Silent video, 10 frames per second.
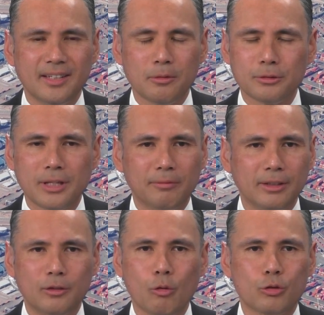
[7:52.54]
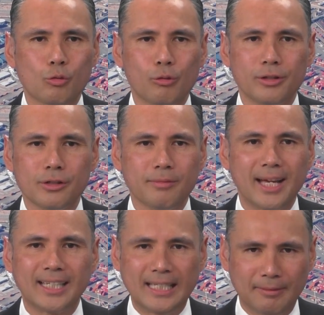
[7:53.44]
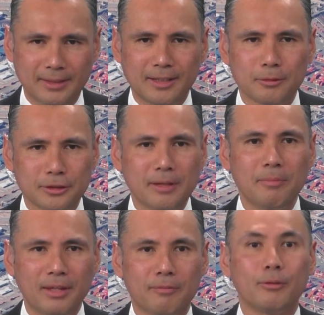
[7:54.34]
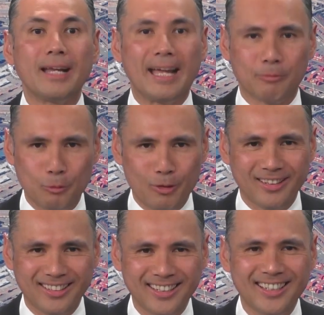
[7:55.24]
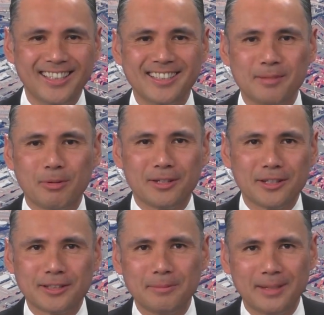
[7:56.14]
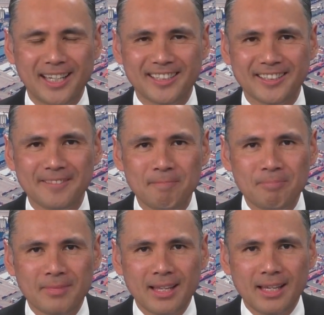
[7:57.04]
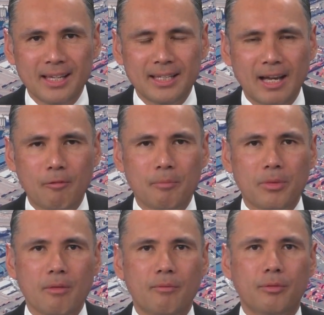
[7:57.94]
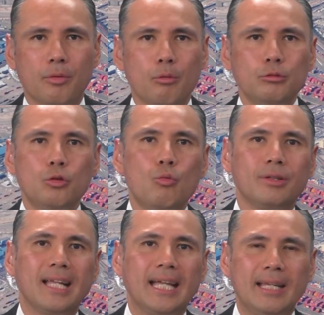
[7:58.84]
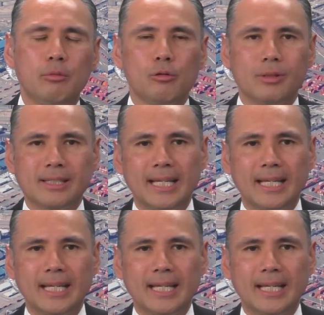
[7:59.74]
And there's definitely no shortage of activity. There's something for everyone to participate in. Now, for those who were not able to